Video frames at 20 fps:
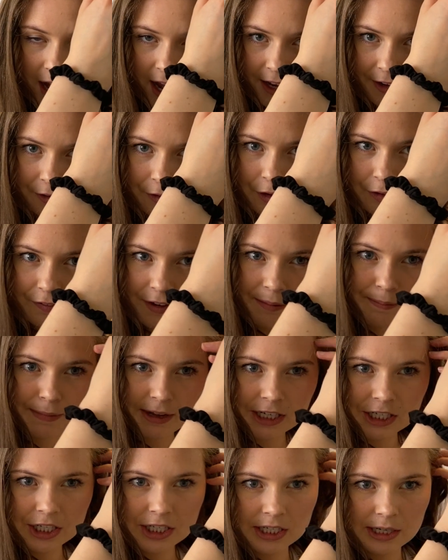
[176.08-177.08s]
I don't know if I
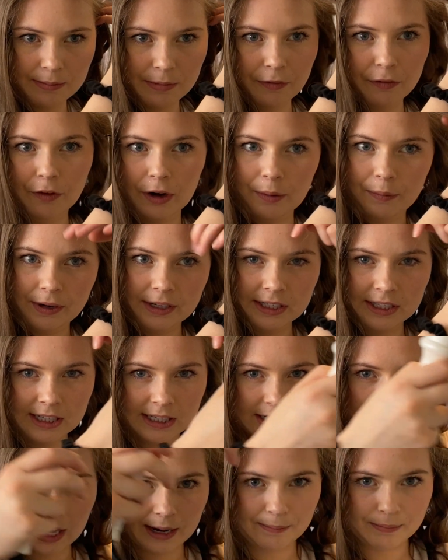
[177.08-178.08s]
mentioned it before I went to the
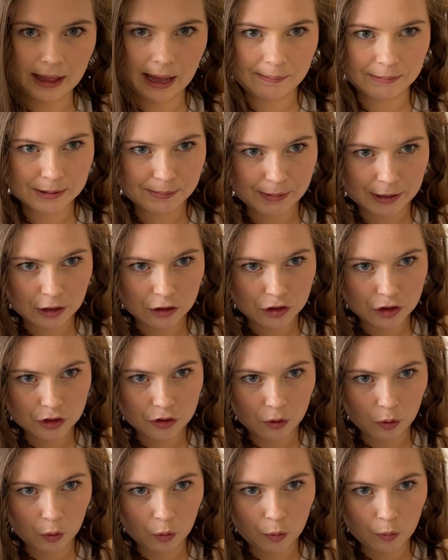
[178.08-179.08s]
time lapse, but you
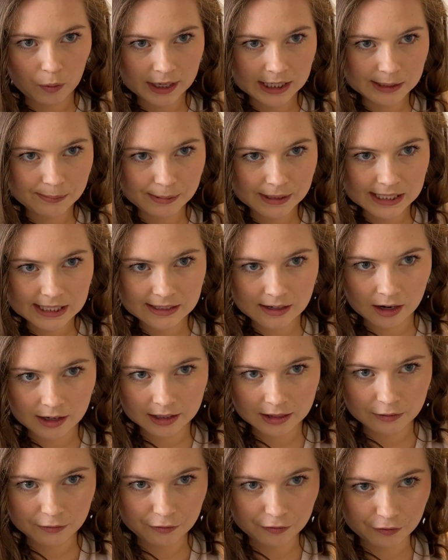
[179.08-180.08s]
should always be
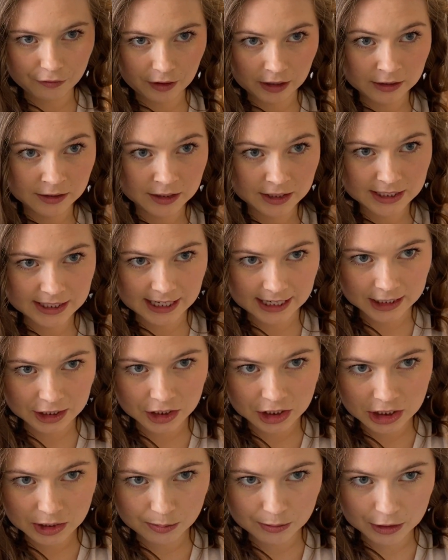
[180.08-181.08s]
starting the front
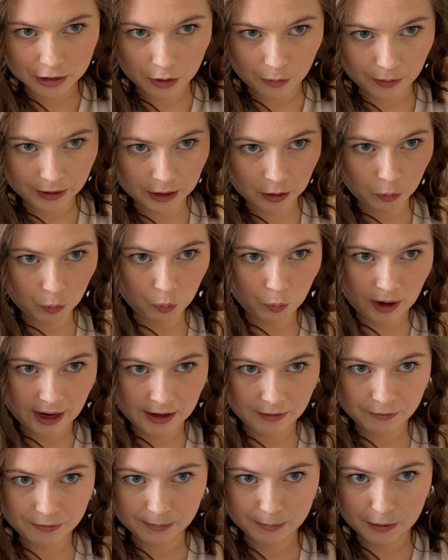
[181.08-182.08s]
sections with going away
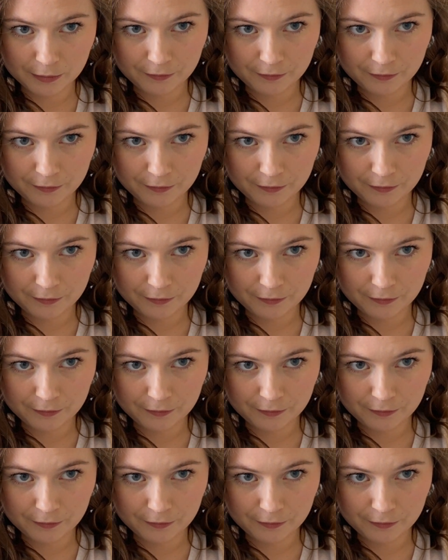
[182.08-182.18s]
from your